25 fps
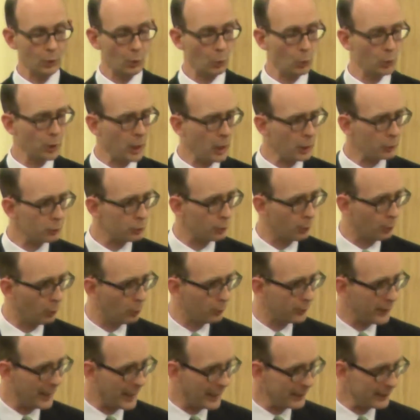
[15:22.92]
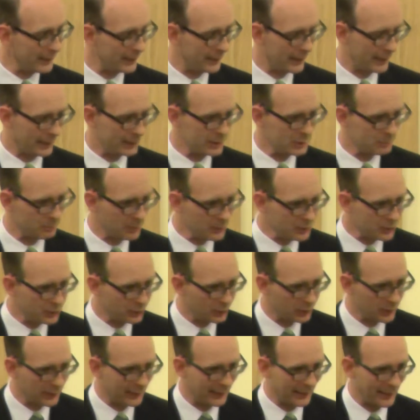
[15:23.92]
We're not told that
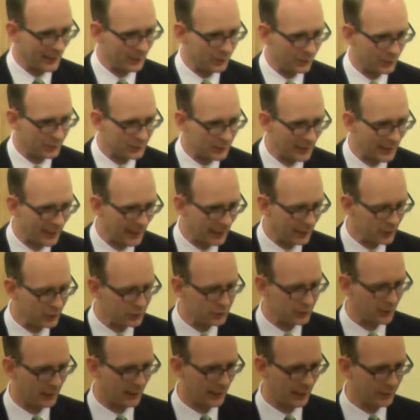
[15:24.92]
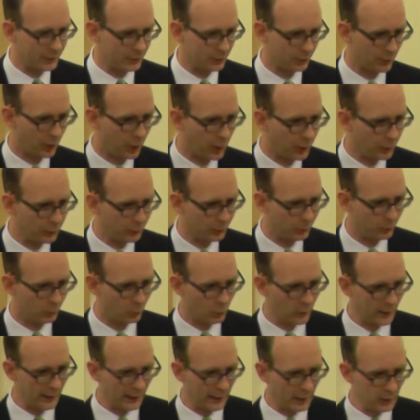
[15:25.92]
explicitly in the text, as on other
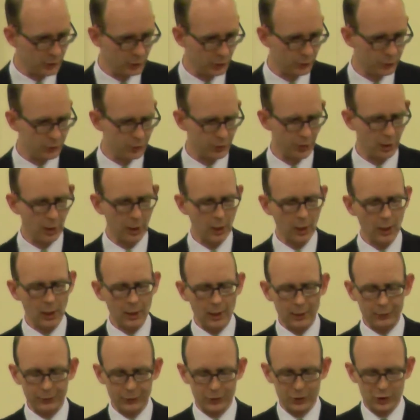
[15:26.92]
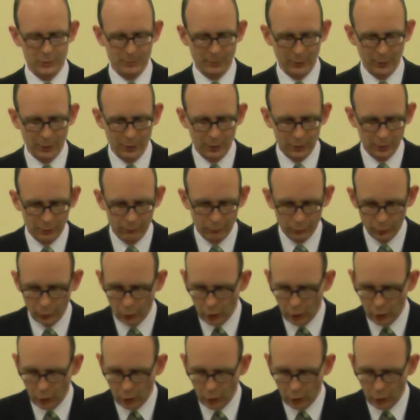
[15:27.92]
occasions, that the Spirit of